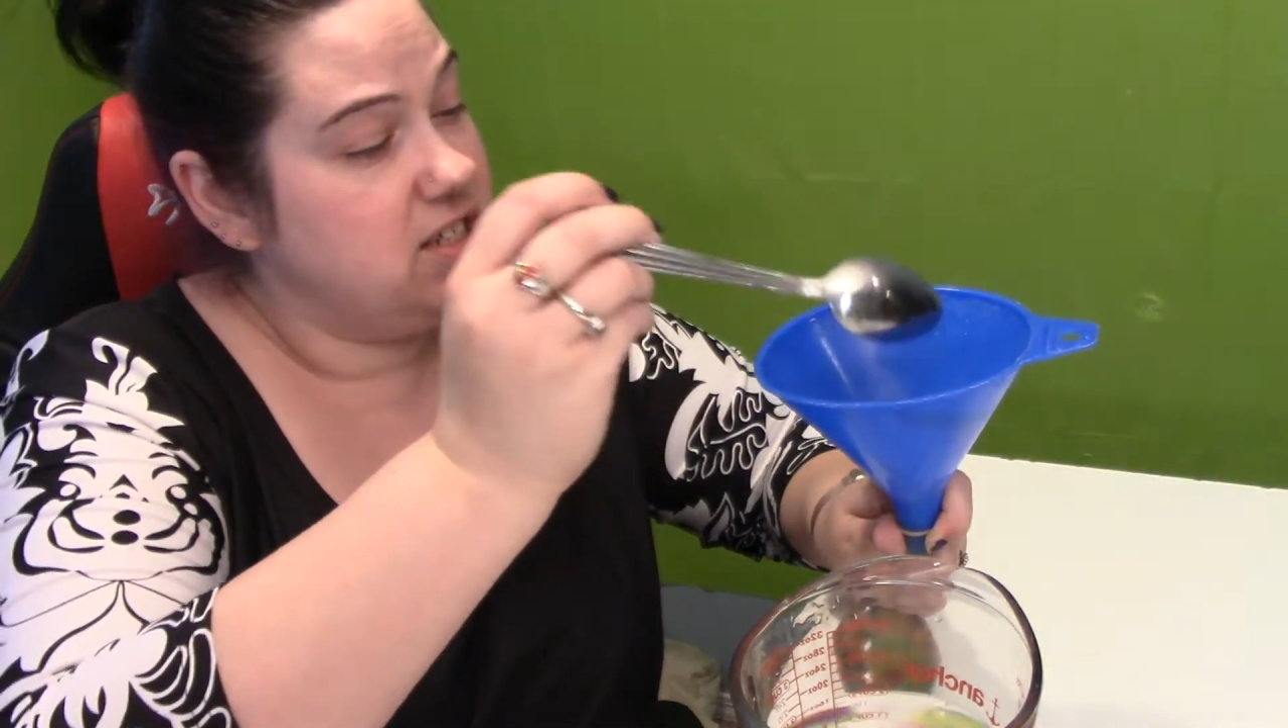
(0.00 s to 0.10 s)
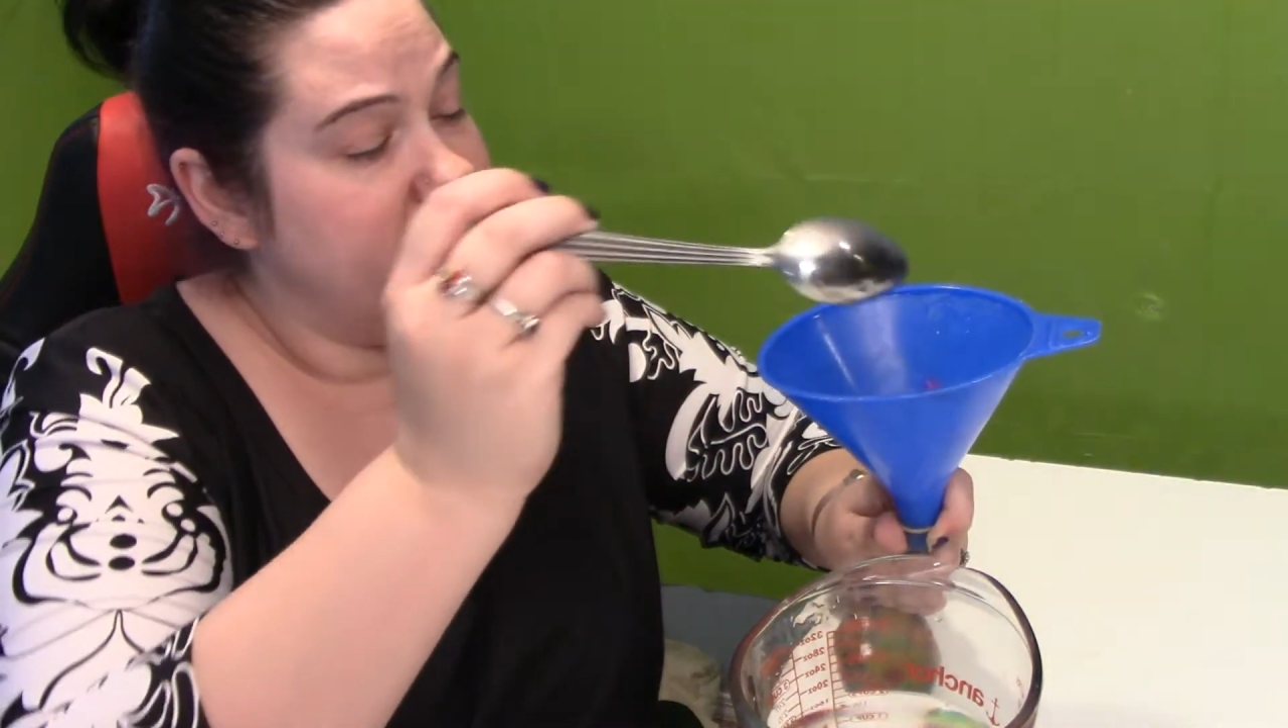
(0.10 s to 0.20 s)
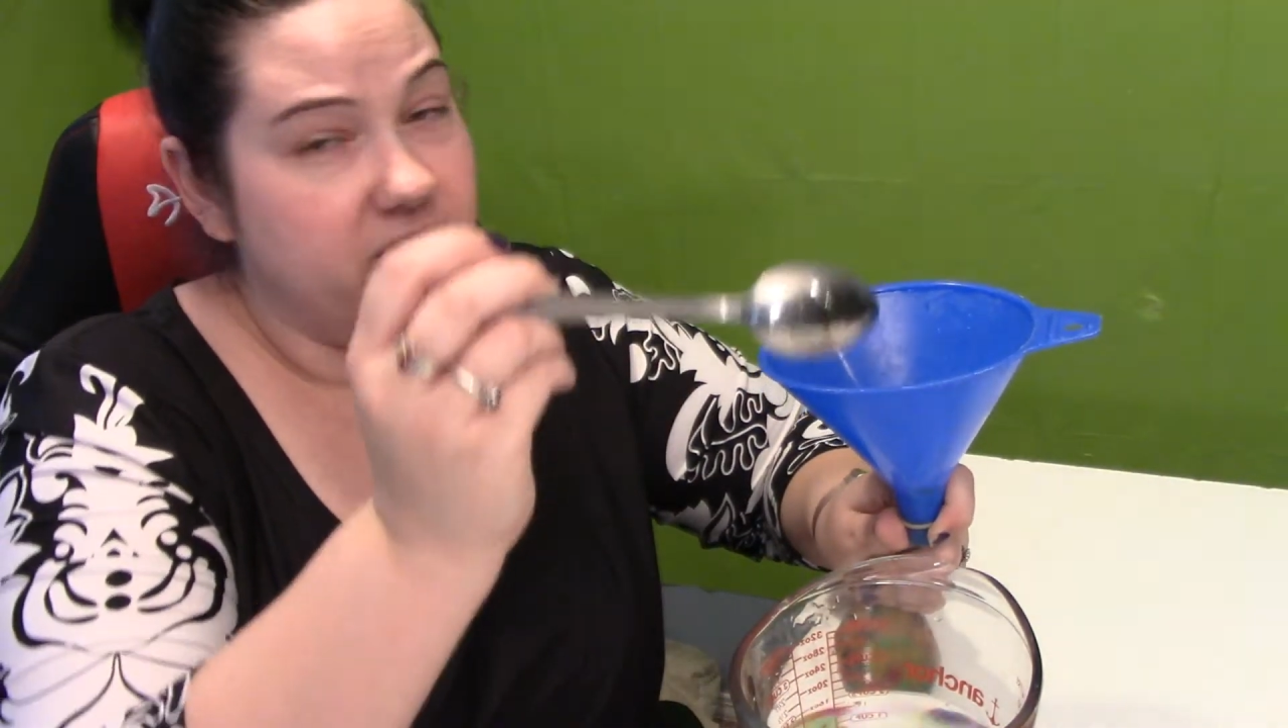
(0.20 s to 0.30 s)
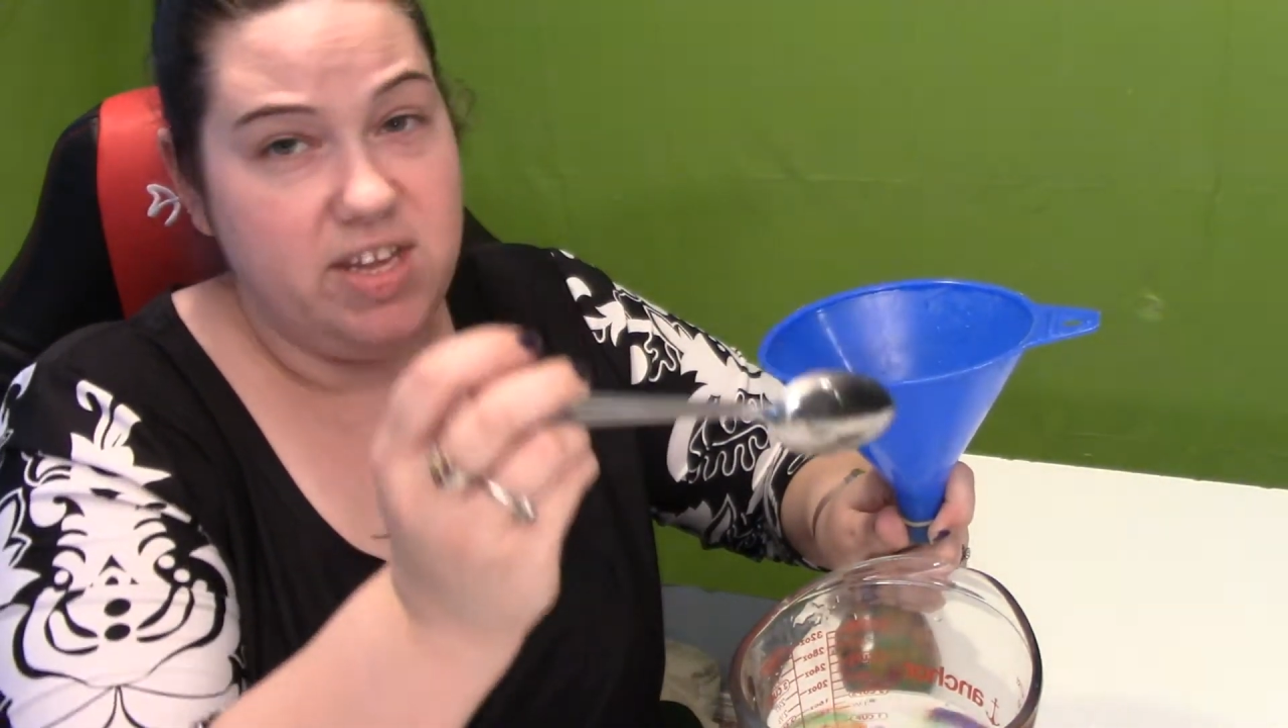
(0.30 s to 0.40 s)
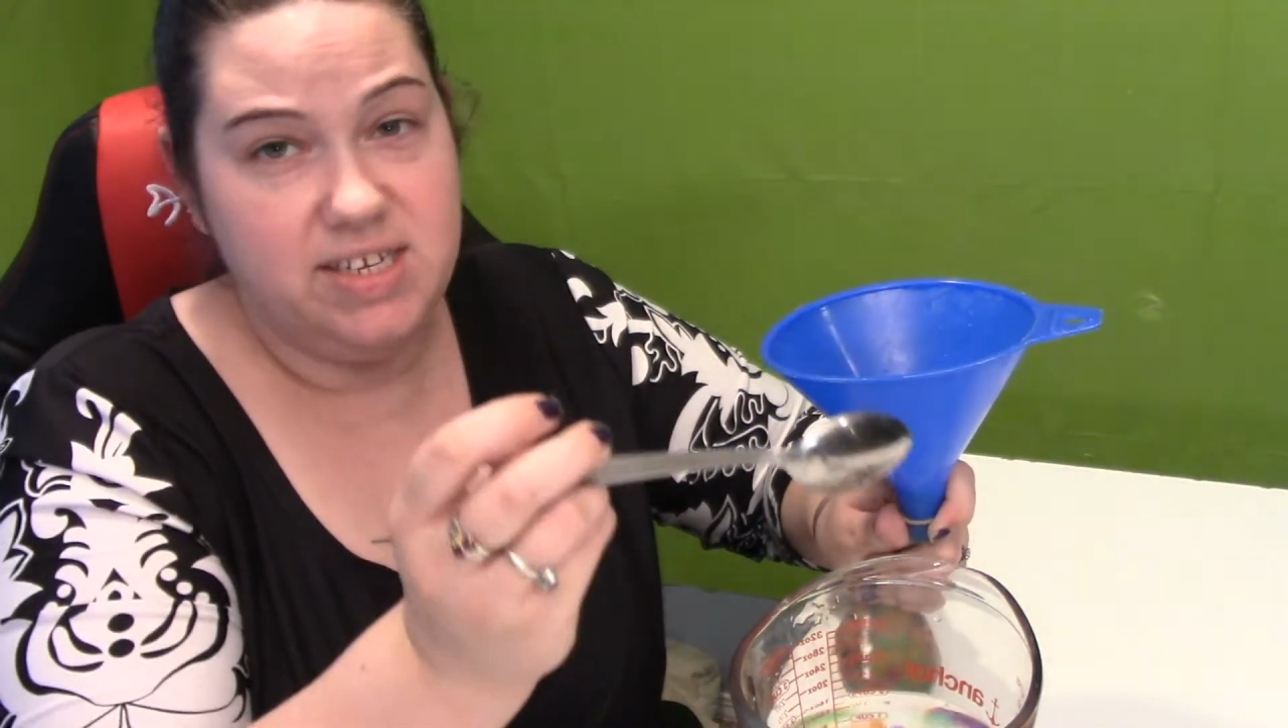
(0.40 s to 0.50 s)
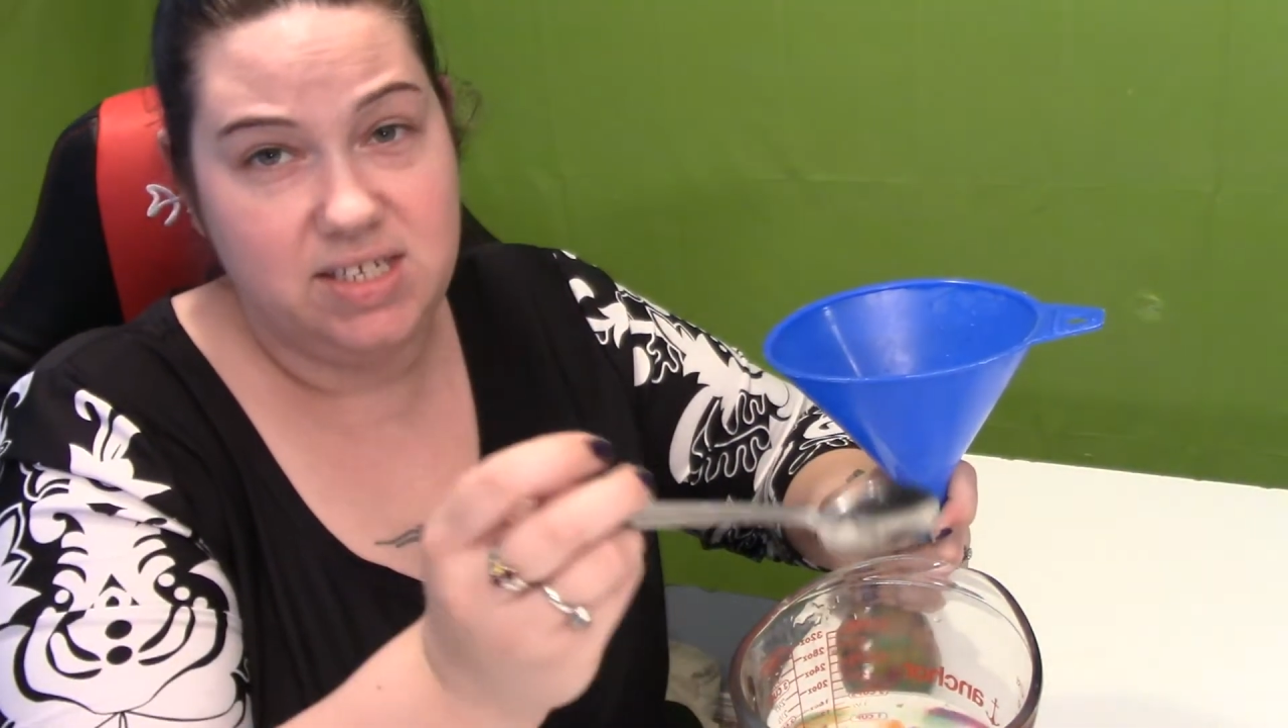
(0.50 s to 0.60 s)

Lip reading: said for these